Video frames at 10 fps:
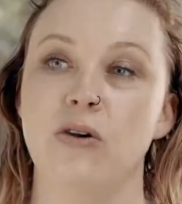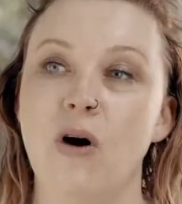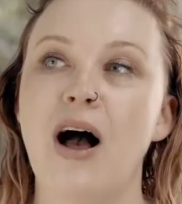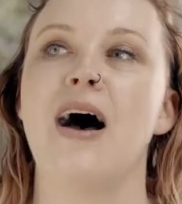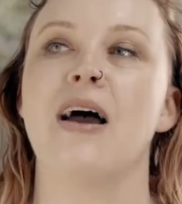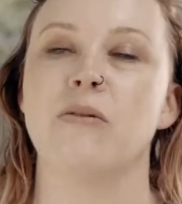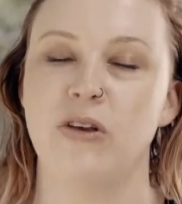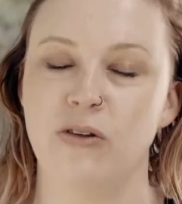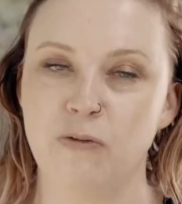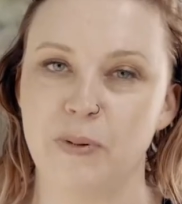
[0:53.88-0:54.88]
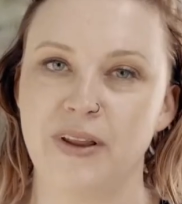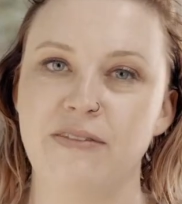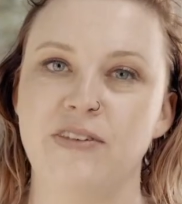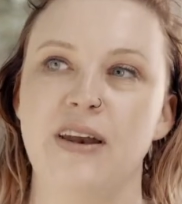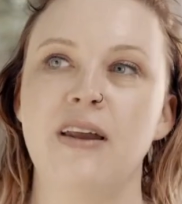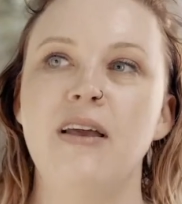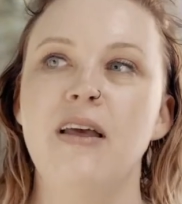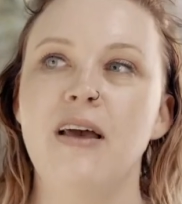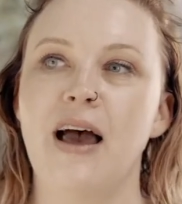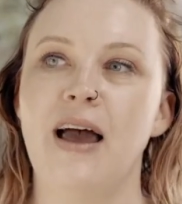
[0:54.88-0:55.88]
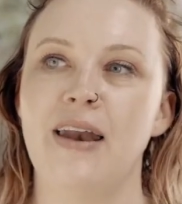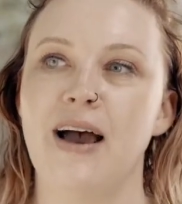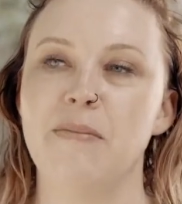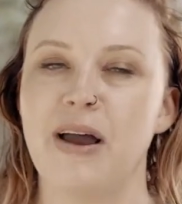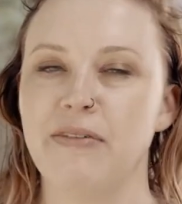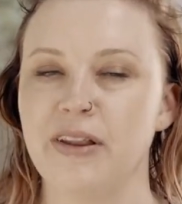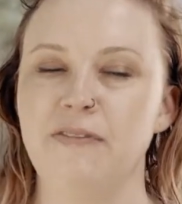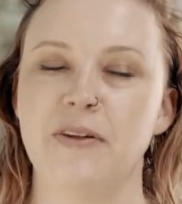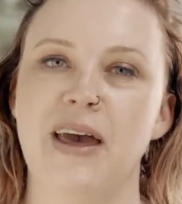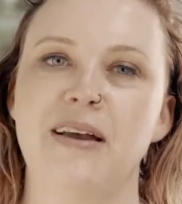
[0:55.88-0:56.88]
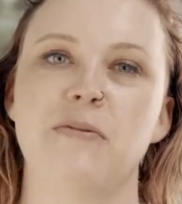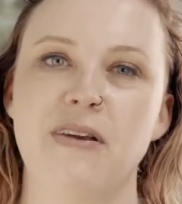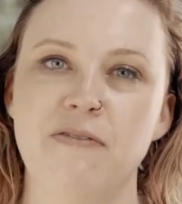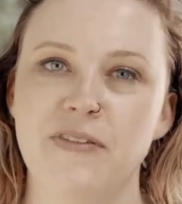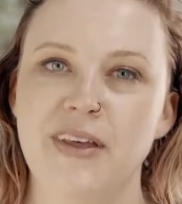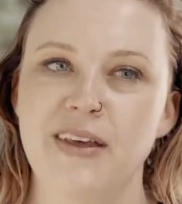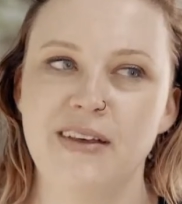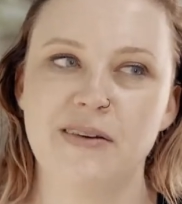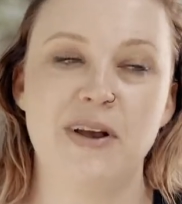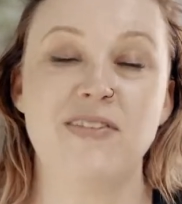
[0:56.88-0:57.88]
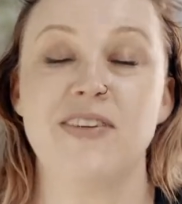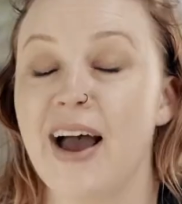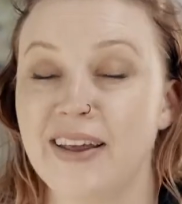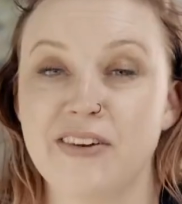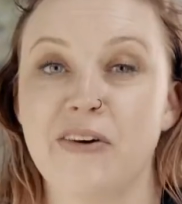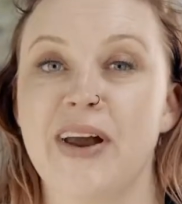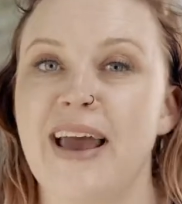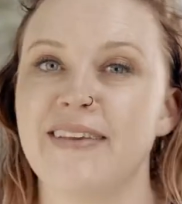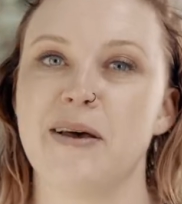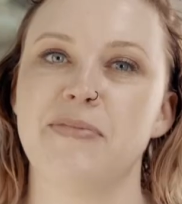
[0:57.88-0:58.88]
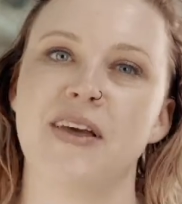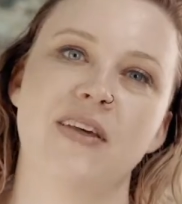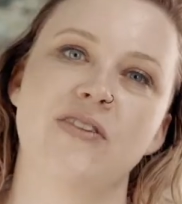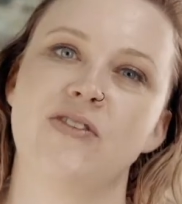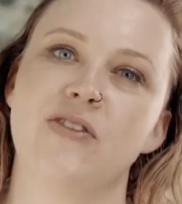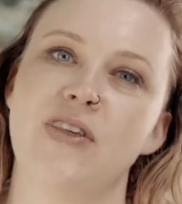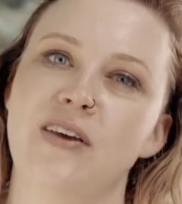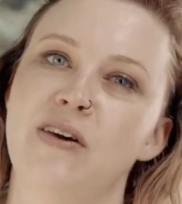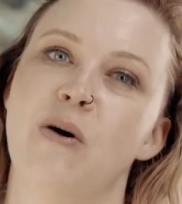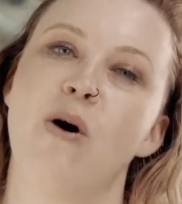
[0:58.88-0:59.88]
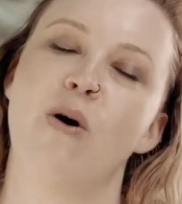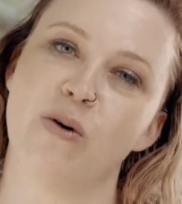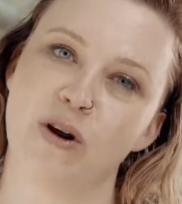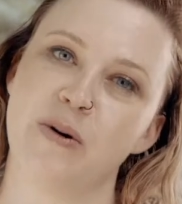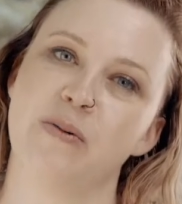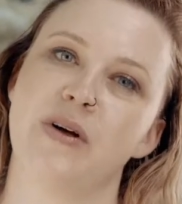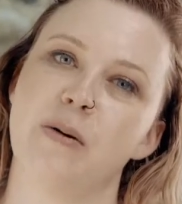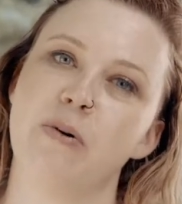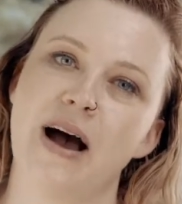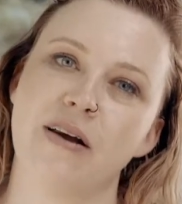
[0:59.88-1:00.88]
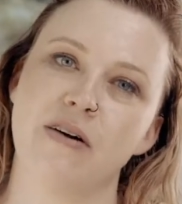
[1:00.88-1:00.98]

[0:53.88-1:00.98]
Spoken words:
your heart and what you've believed in. And I really feel like we're starting to create something that you're all going to be really proud